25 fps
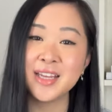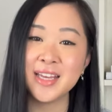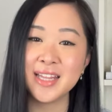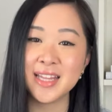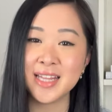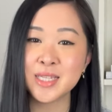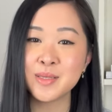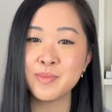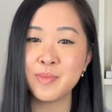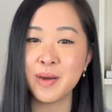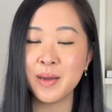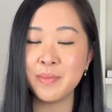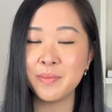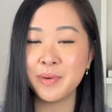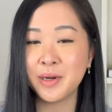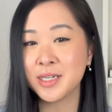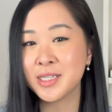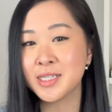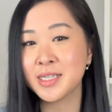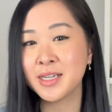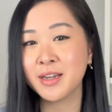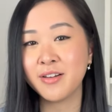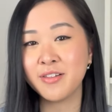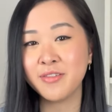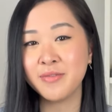yeah, that's my
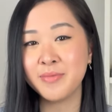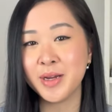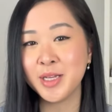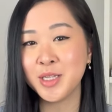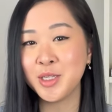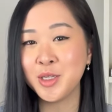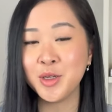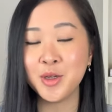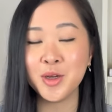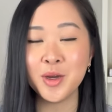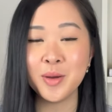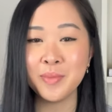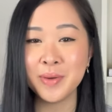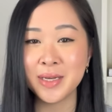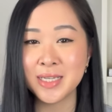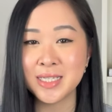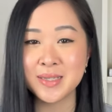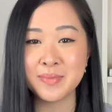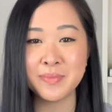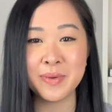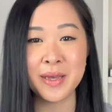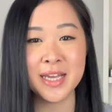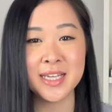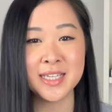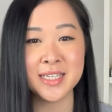unboxing of my new Hermes
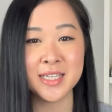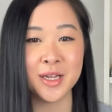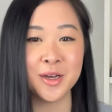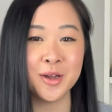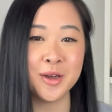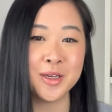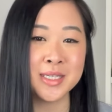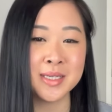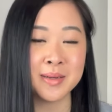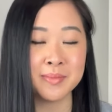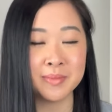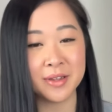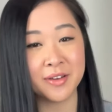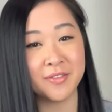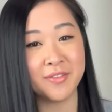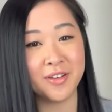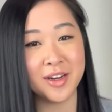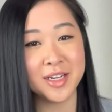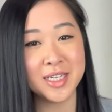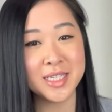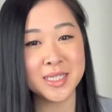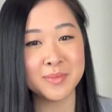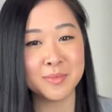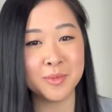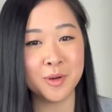piece. I know something
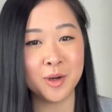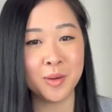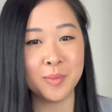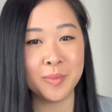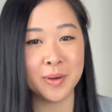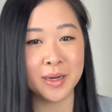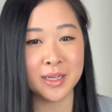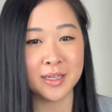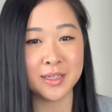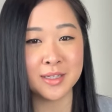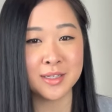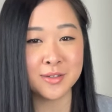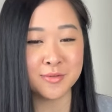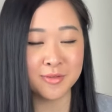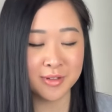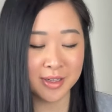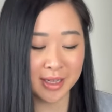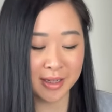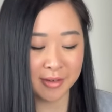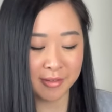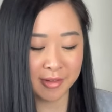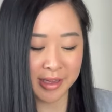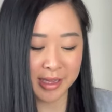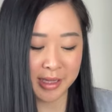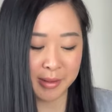very small, but it's
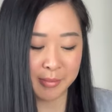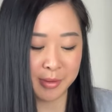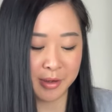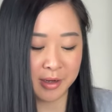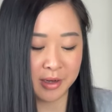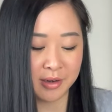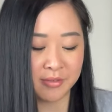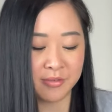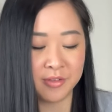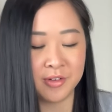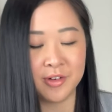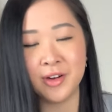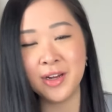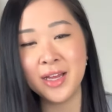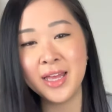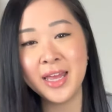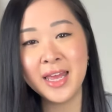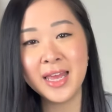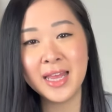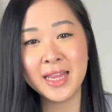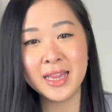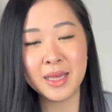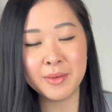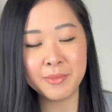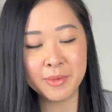really, really beautiful.
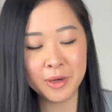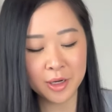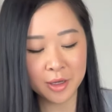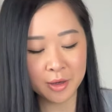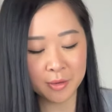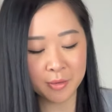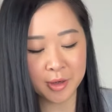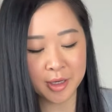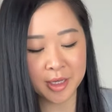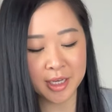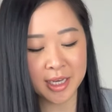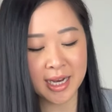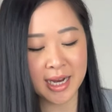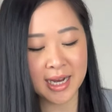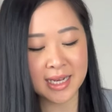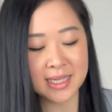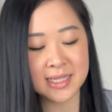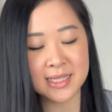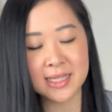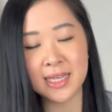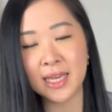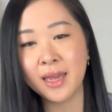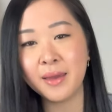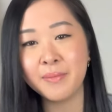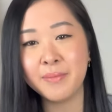Let me know what you
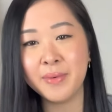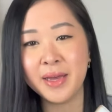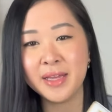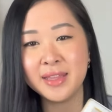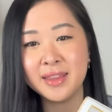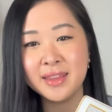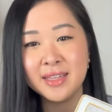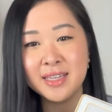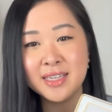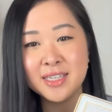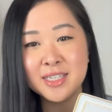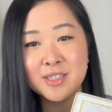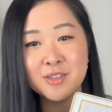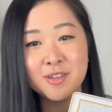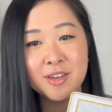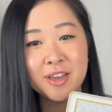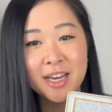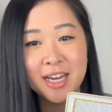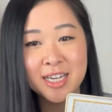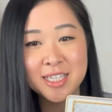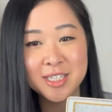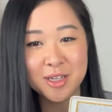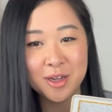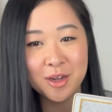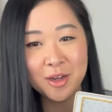guys think about this. Do you
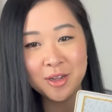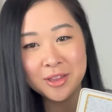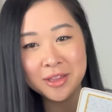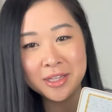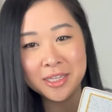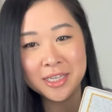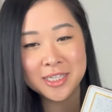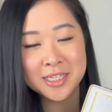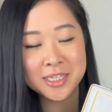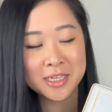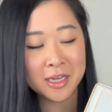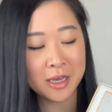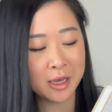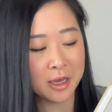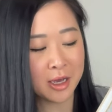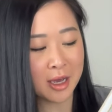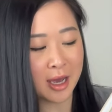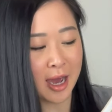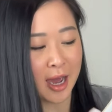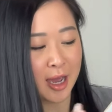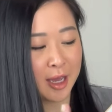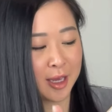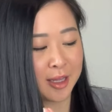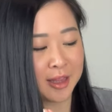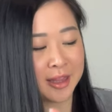guys own this?
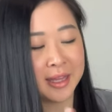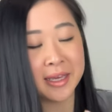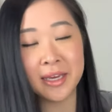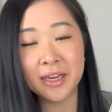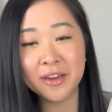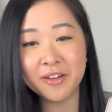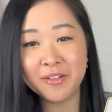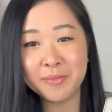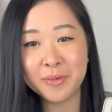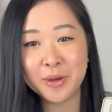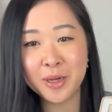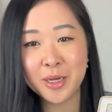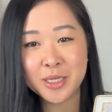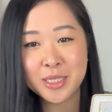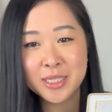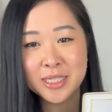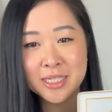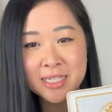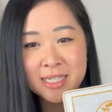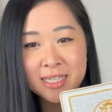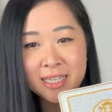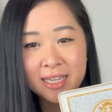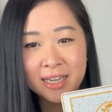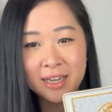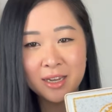Are you thinking of
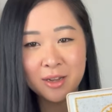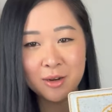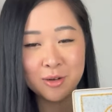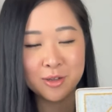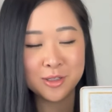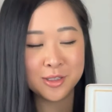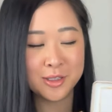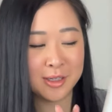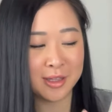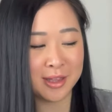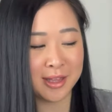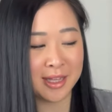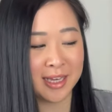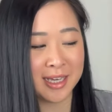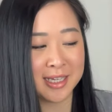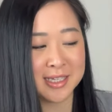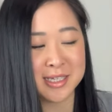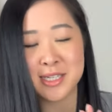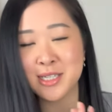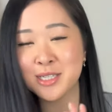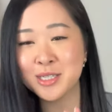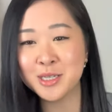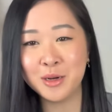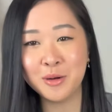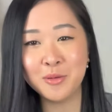purchasing it? Or do you think it's
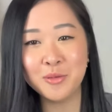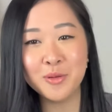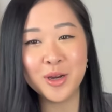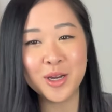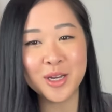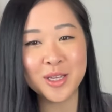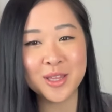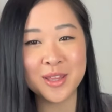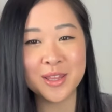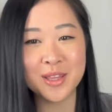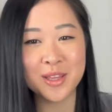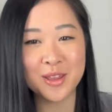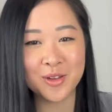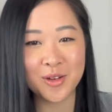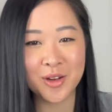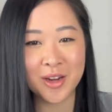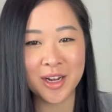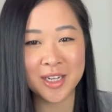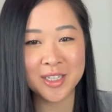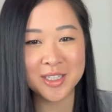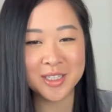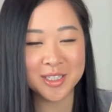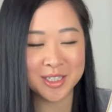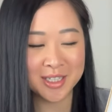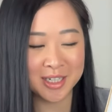just not worth the
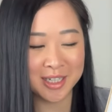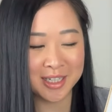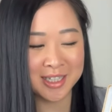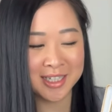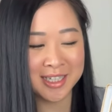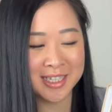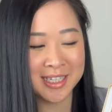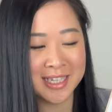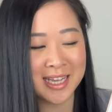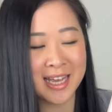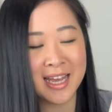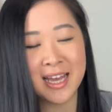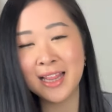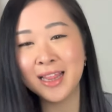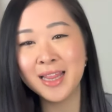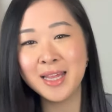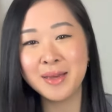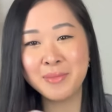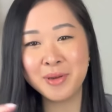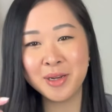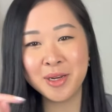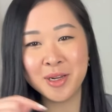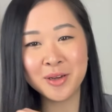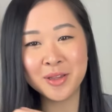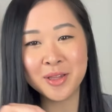$300?
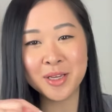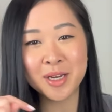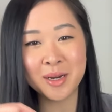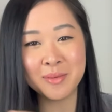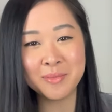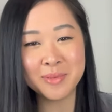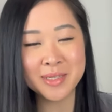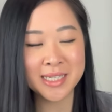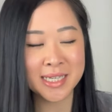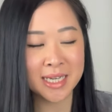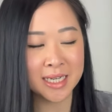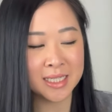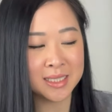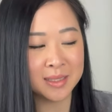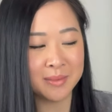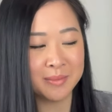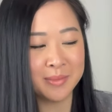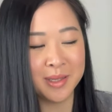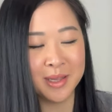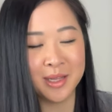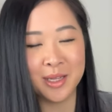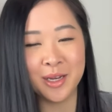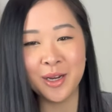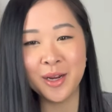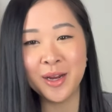Let me know in the comment section
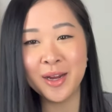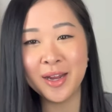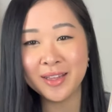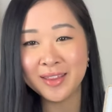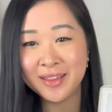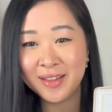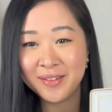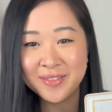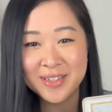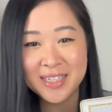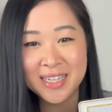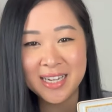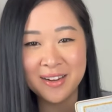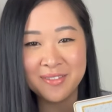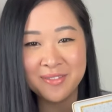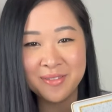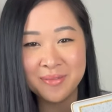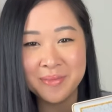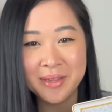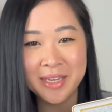below. I'd love to hear from